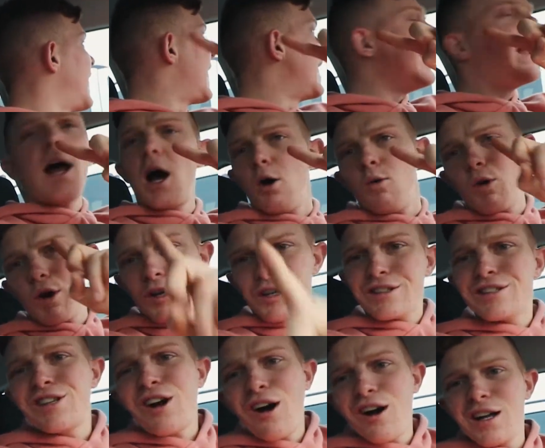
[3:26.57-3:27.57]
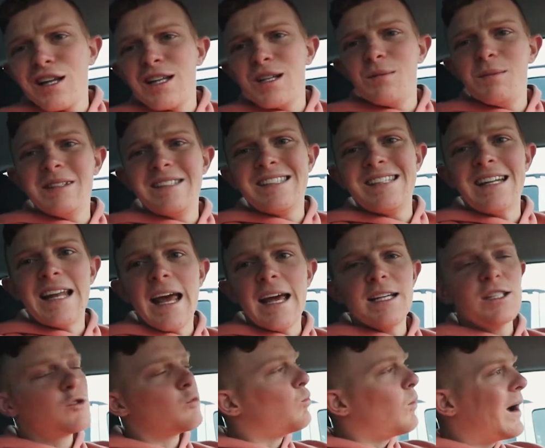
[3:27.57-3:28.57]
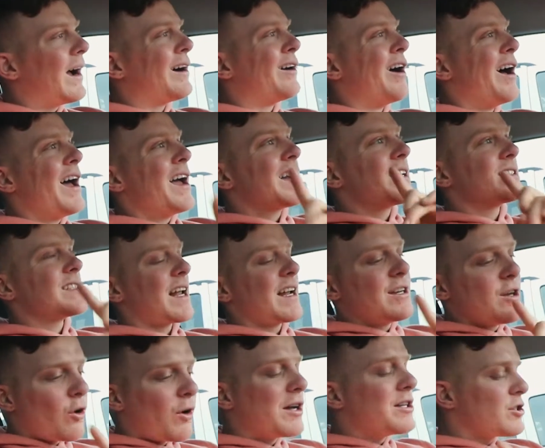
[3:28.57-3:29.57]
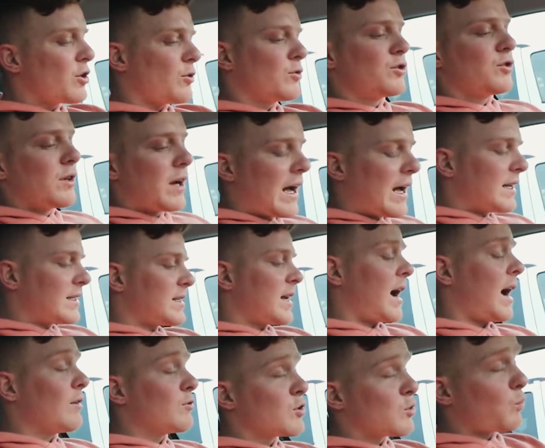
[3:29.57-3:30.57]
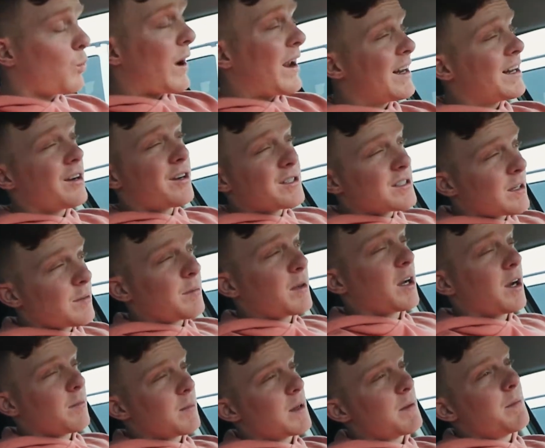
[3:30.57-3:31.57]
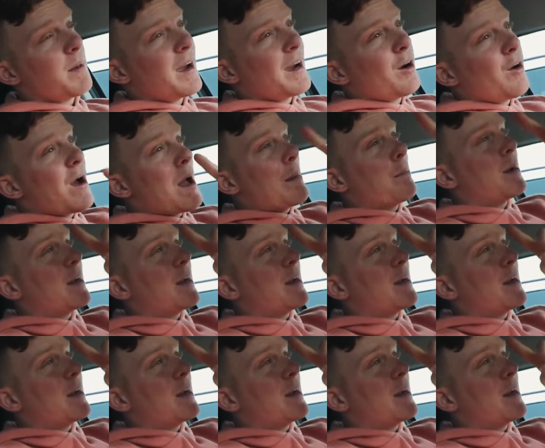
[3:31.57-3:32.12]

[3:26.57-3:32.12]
and we're gonna talk a little bit today as well, because I know I told you guys I was waiting on something to come in the mail,